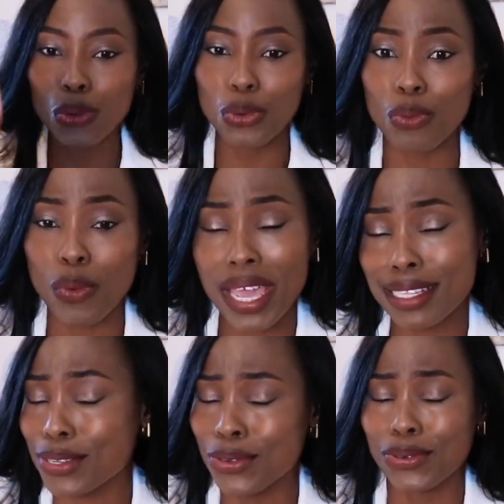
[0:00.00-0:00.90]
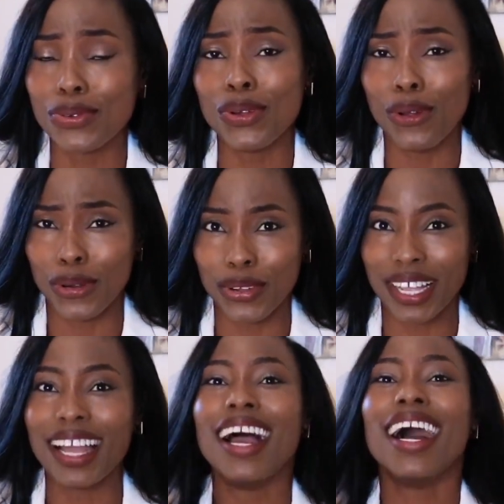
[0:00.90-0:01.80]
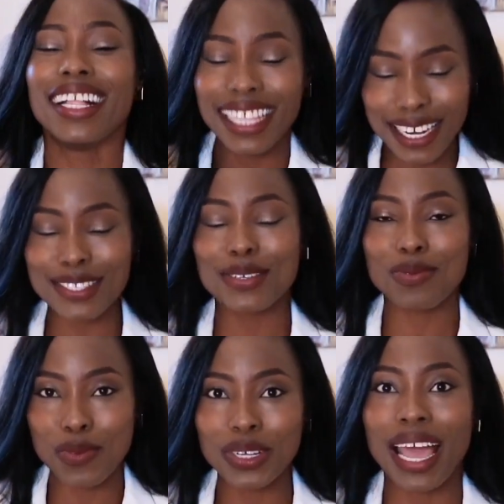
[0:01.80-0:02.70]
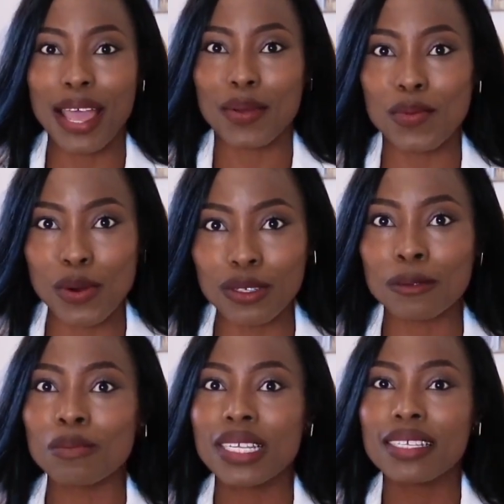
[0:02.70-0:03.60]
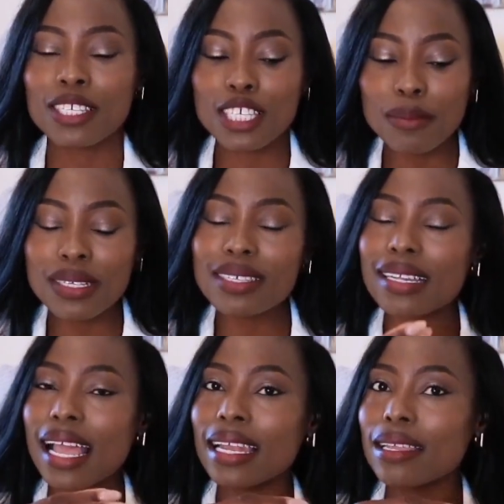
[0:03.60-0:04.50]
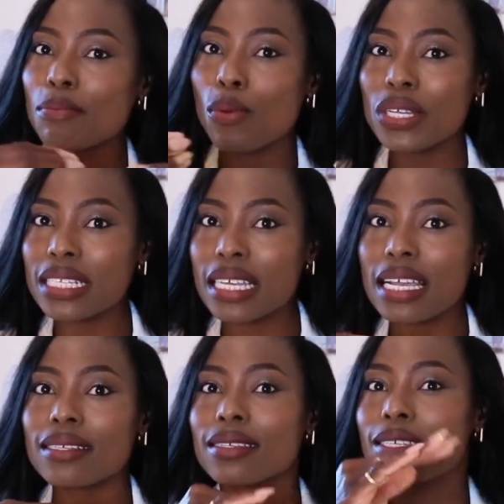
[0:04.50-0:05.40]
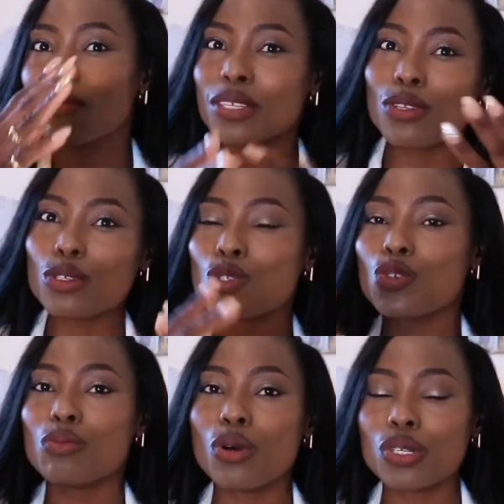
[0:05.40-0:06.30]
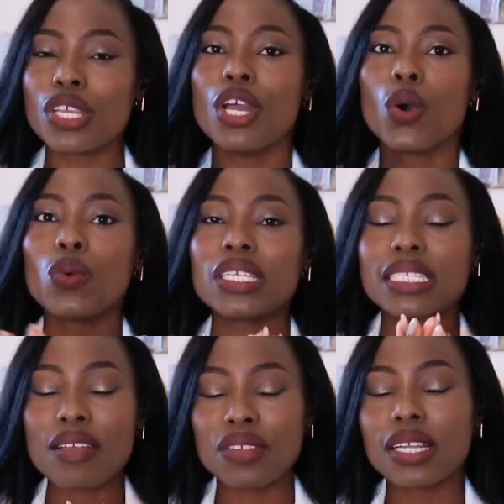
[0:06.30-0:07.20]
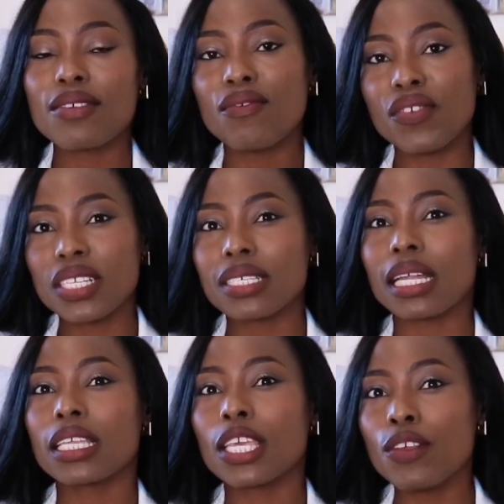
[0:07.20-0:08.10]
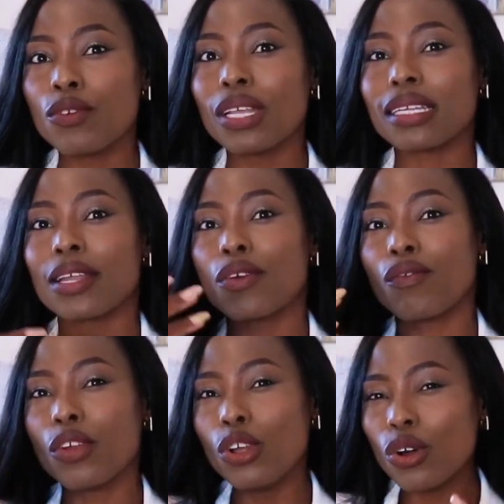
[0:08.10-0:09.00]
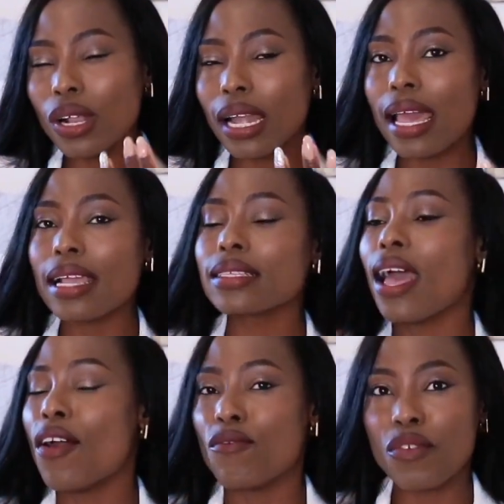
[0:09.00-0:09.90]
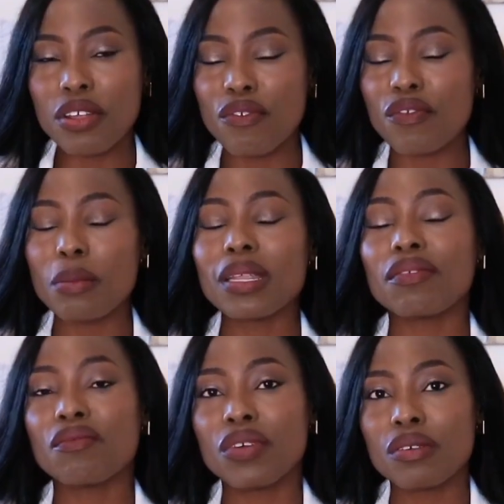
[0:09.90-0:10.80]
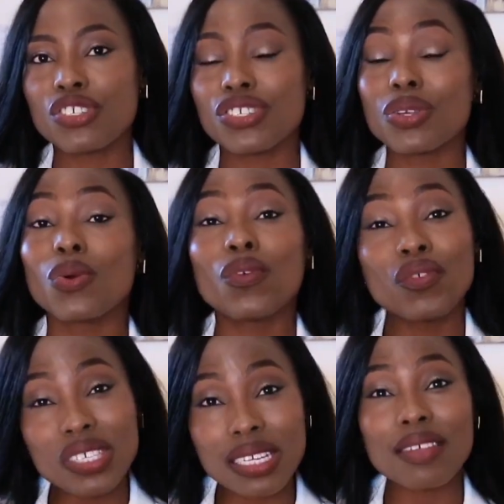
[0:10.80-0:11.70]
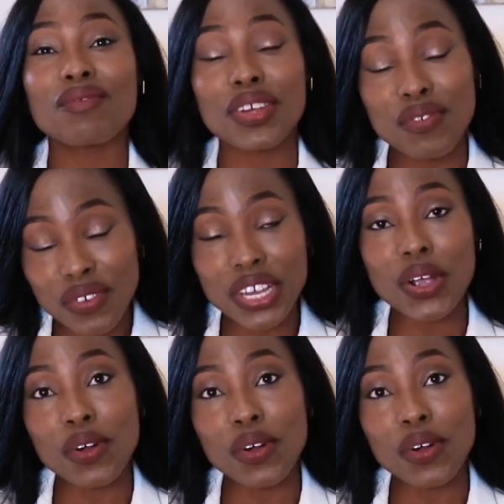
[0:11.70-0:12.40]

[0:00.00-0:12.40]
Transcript: too way too long, and that is not what I want. Something slightly pointed, something not too much, will definitely fit it and give you that kind of long legs, very feminine and very chic, obviously very, very